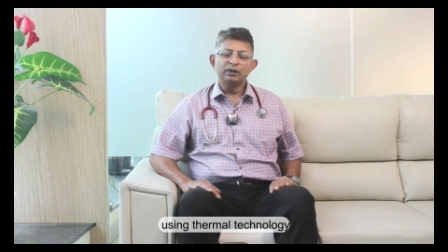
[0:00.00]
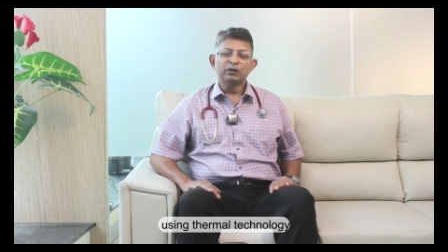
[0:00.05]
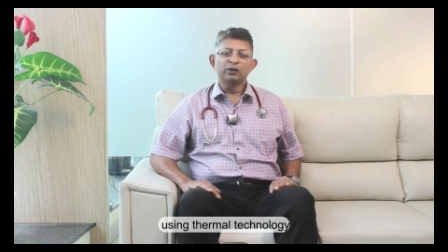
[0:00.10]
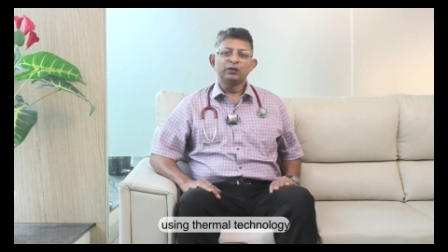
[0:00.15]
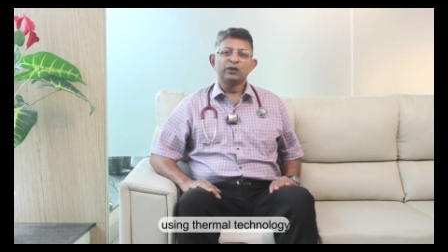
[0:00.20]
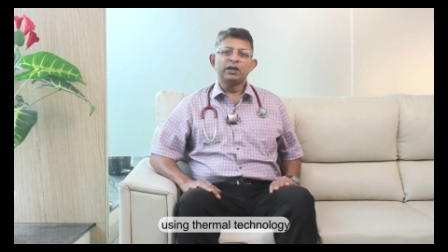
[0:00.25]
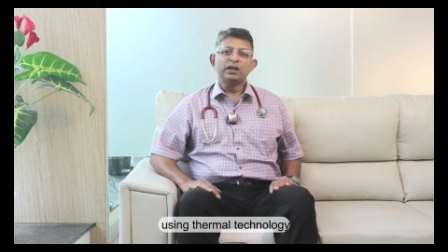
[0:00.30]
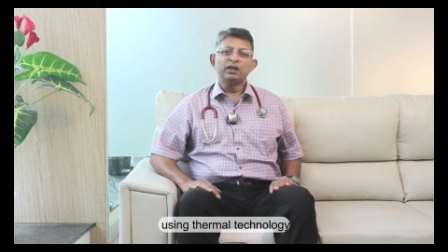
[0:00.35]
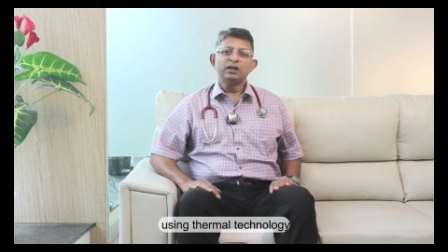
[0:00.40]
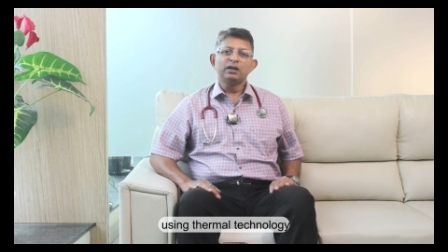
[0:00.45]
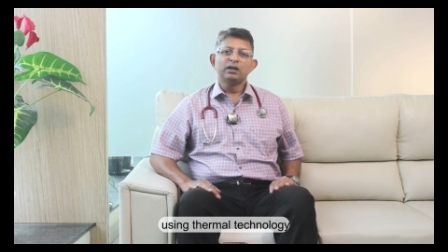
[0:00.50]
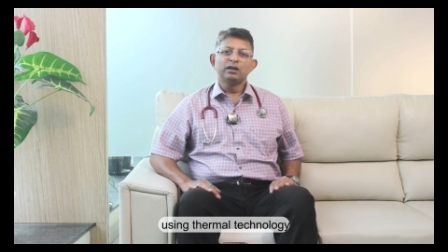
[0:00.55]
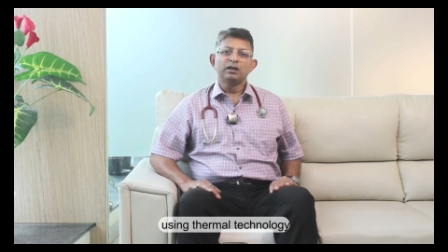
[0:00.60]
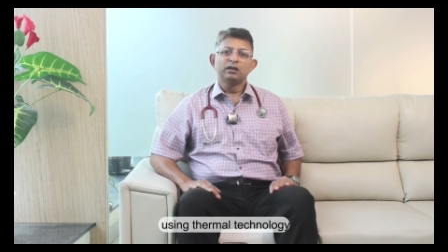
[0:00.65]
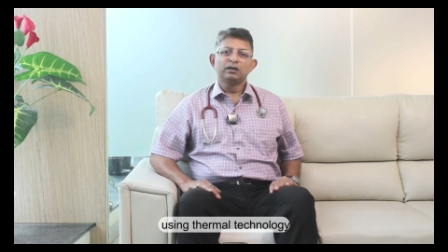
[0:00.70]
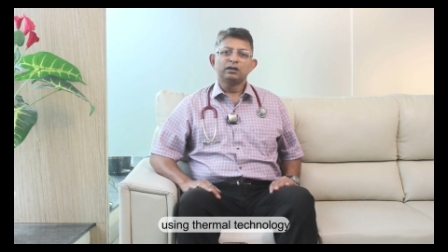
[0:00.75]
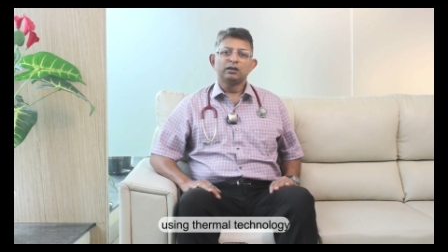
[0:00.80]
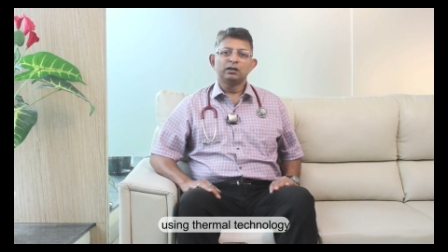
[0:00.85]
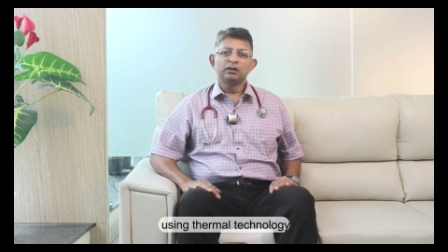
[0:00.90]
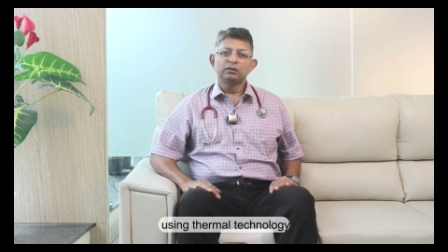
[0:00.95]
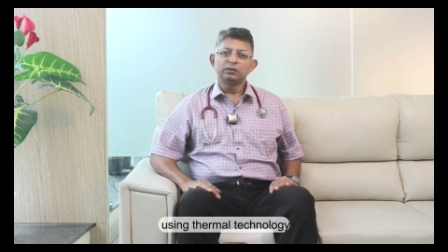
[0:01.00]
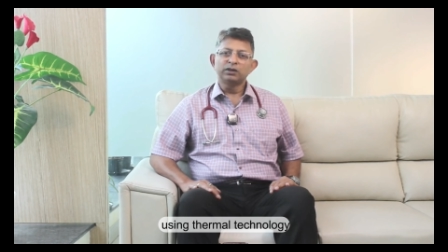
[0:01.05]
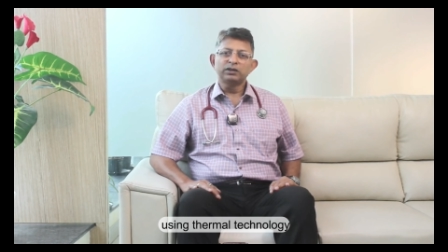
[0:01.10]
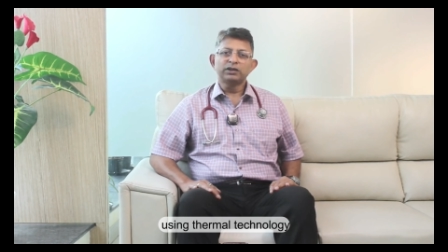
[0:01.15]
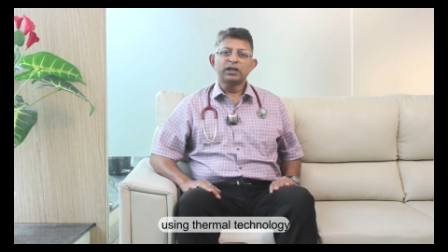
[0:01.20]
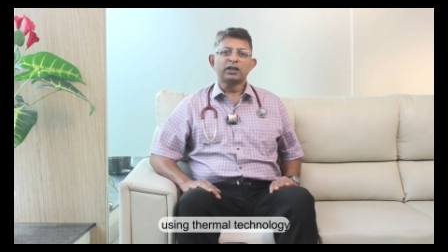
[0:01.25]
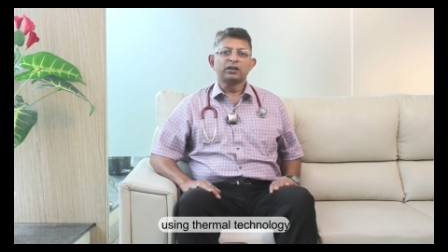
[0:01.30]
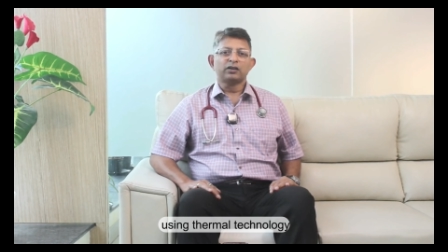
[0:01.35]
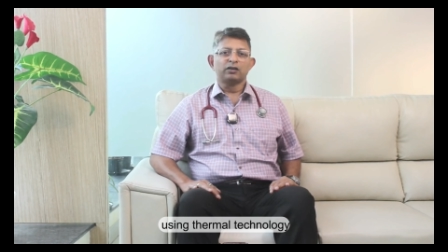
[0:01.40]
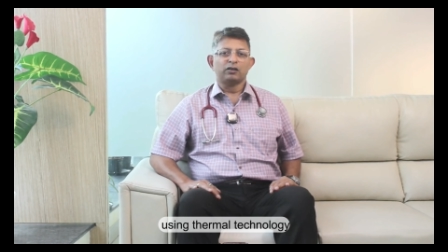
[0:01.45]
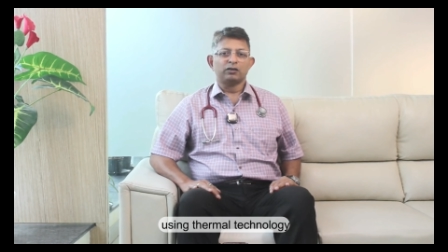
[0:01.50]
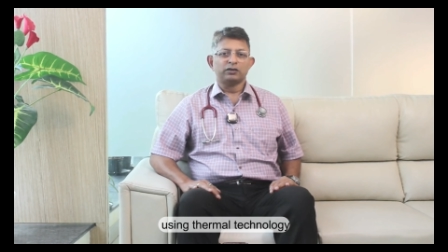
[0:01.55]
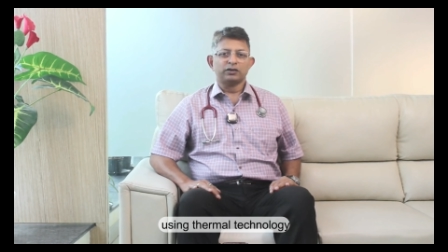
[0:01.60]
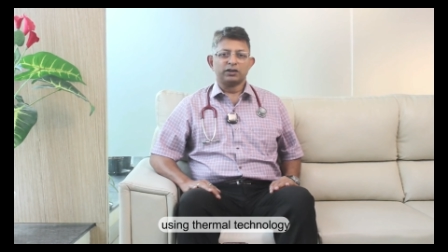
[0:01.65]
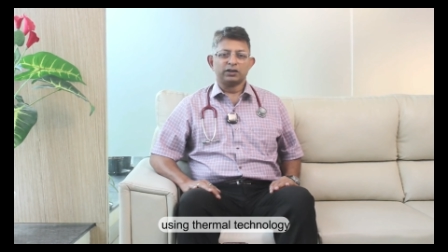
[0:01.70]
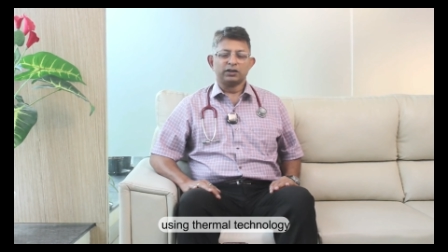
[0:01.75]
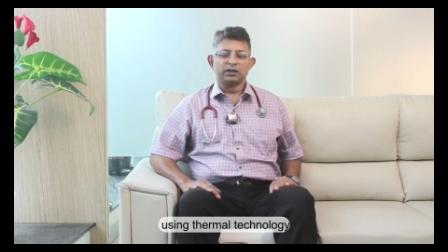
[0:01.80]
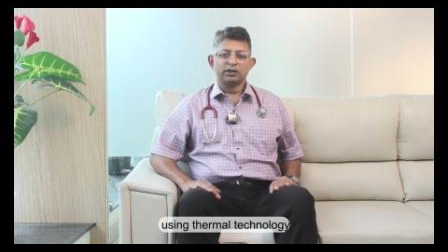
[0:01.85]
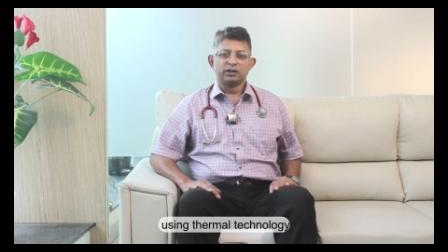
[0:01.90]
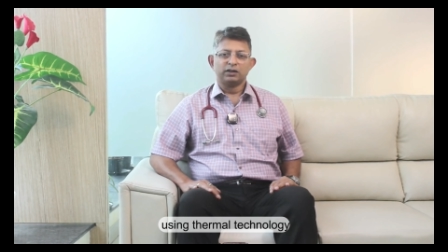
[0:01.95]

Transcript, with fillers: using thermal technology.